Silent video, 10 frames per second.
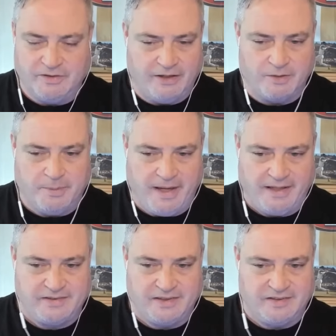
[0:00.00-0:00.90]
Aaron
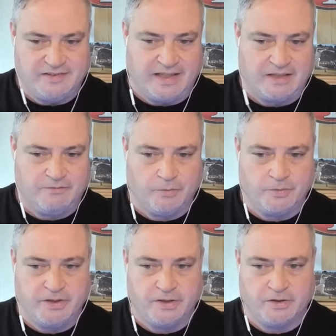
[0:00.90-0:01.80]
Banks in his second full
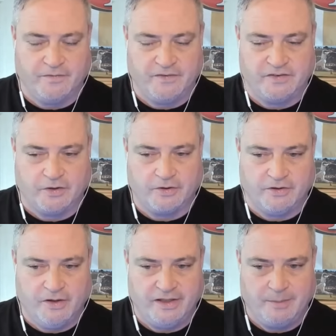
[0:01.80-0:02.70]
year in the starting
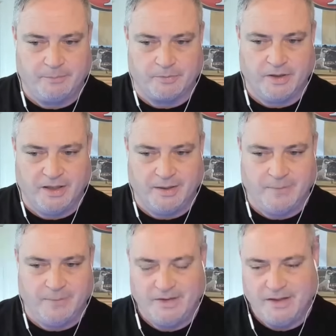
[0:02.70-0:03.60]
lineup.
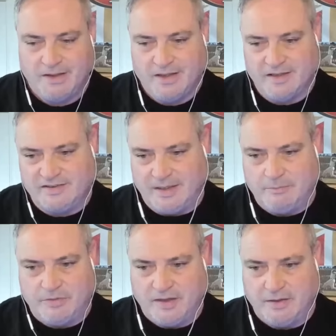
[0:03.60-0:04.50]
Um, uh, same
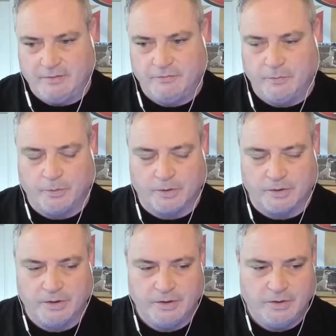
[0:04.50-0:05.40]
thing
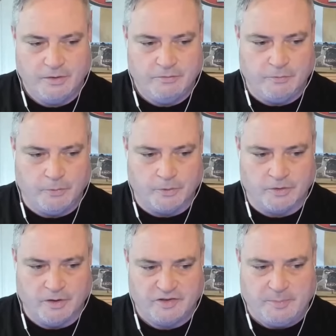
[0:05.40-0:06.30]
for
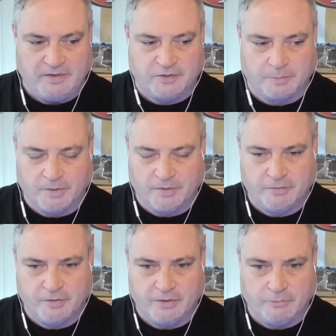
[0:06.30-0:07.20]
for uh, Spencer
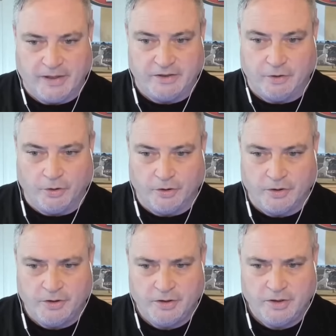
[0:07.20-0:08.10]
Burford at right
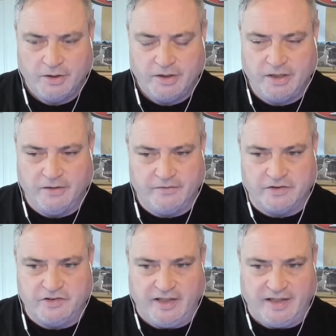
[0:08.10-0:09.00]
guard. You know, there's
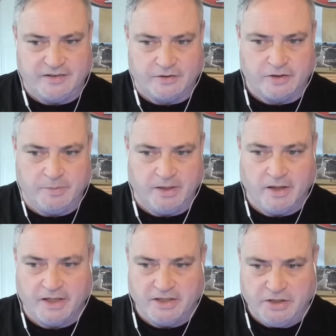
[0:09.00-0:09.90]
a chance there could be a
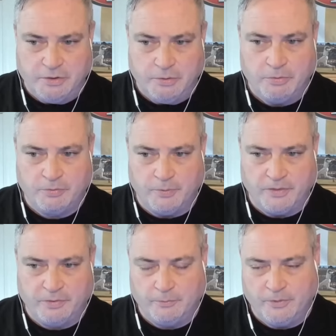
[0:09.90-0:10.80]
lot of youth
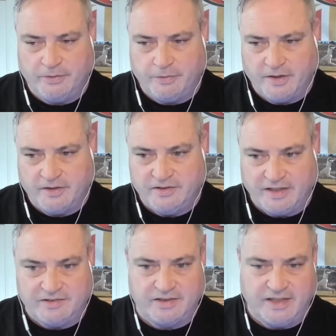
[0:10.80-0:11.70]
with with uh,
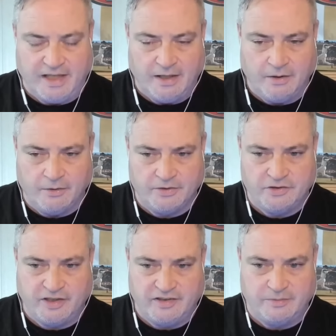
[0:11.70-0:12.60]
Nick Zakelj and
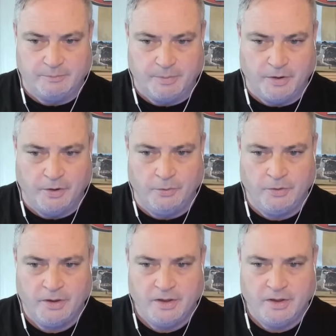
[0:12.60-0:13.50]
Jason Poe
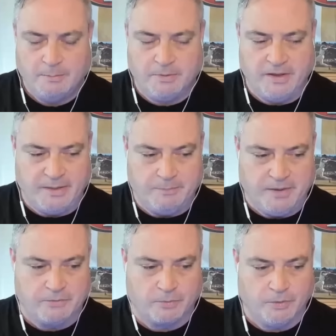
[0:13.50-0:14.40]
playing
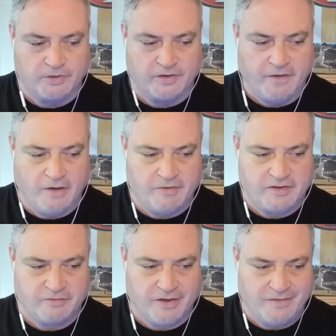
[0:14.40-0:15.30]
big roles on the
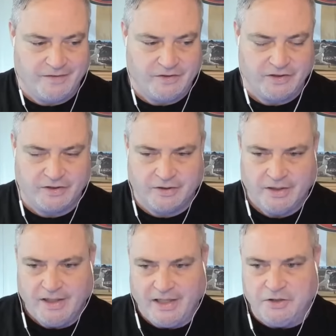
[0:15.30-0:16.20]
offensive line this year,
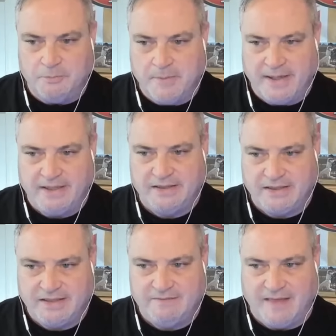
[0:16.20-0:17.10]
and you may
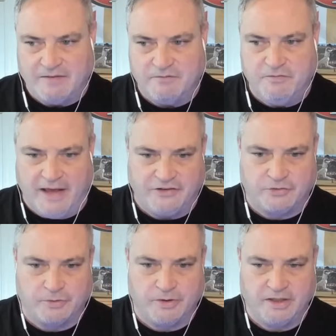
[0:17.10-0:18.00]
need that
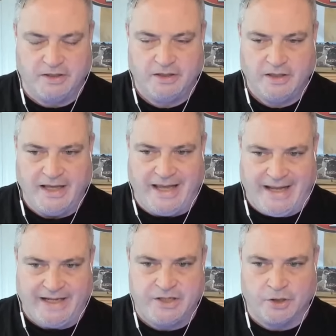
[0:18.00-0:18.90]
veteran
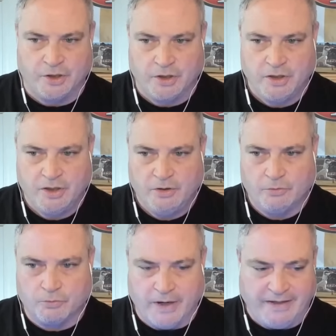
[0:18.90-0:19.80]
anchor
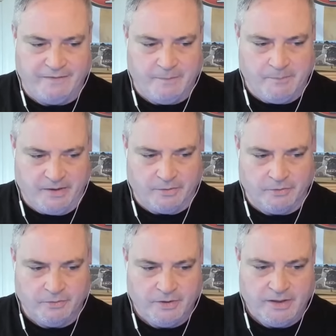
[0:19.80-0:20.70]
right in the
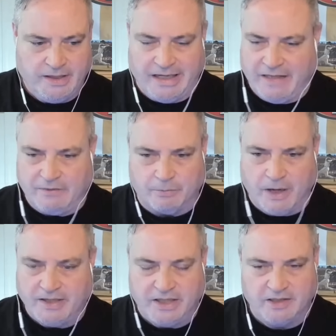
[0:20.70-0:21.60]
middle and I think
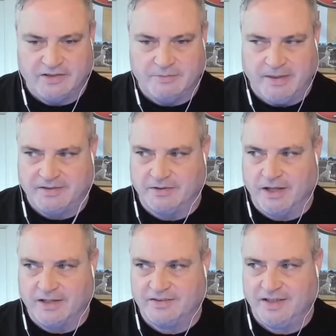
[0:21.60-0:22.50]
Rodney Hudson makes a
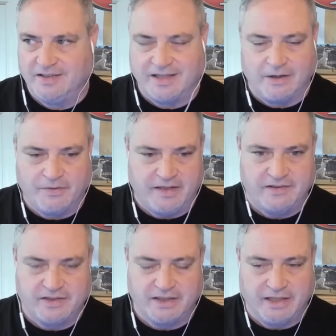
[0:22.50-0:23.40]
lot of sense. I don't think
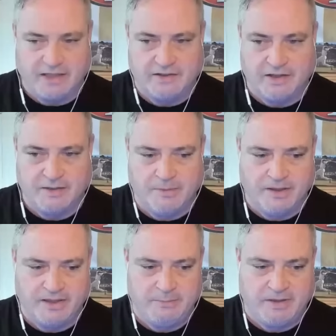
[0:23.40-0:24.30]
he's going to get a ton of
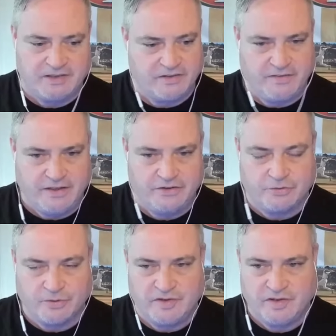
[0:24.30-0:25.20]
money because of the
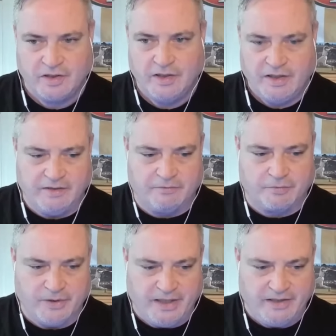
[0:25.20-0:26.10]
injuries in
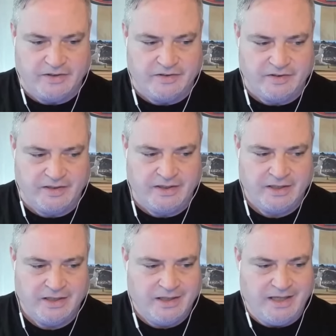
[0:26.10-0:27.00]
free agency.
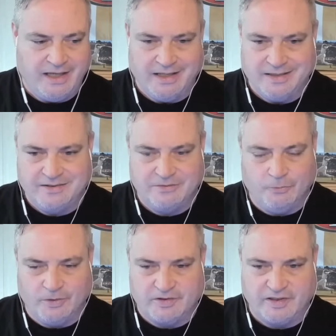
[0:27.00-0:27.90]
And
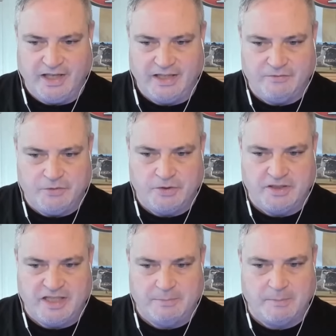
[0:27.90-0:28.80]
once again, if you can
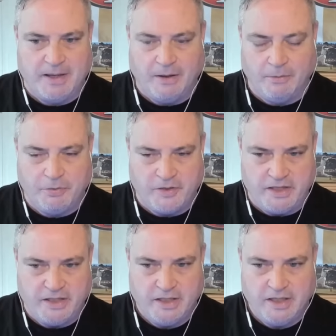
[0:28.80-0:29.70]
keep him
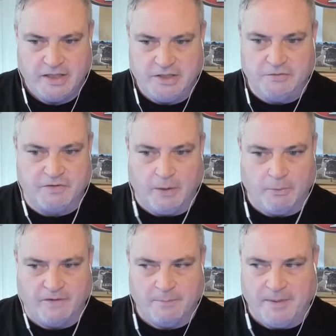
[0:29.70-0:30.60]
healthy, you've got
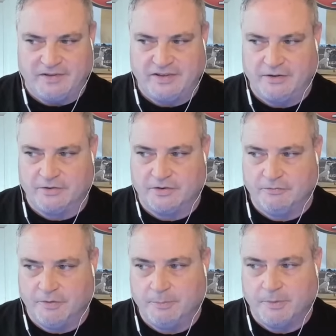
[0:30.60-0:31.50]
one of the best centers in
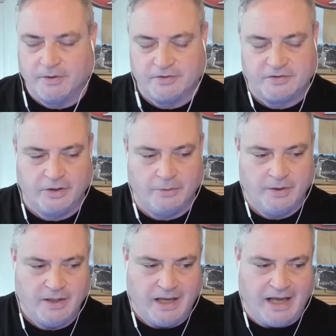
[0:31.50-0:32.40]
football. So
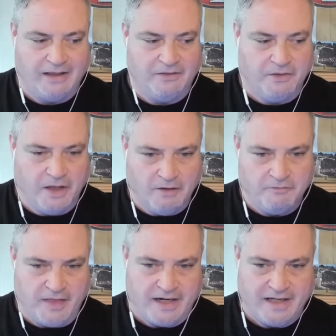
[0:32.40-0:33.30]
I
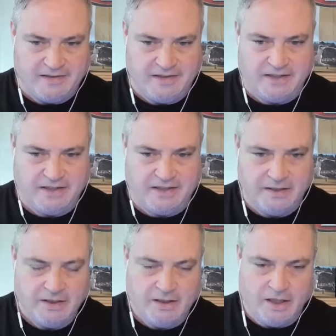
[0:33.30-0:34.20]
love that idea
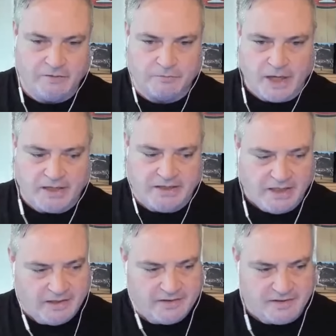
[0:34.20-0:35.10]
of Rodney
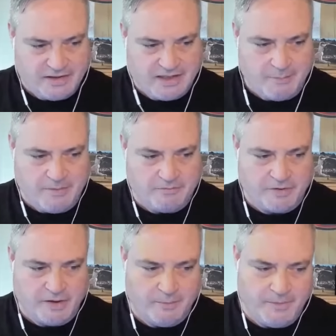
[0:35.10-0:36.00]
Hudson coming
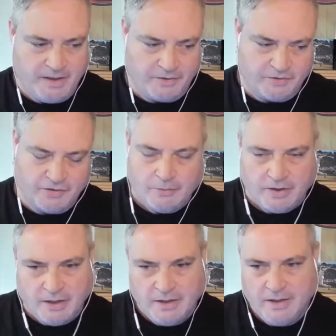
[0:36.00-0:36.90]
from
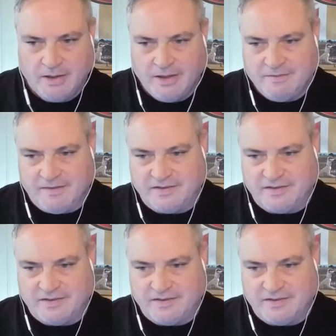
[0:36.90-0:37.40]
Arizona. The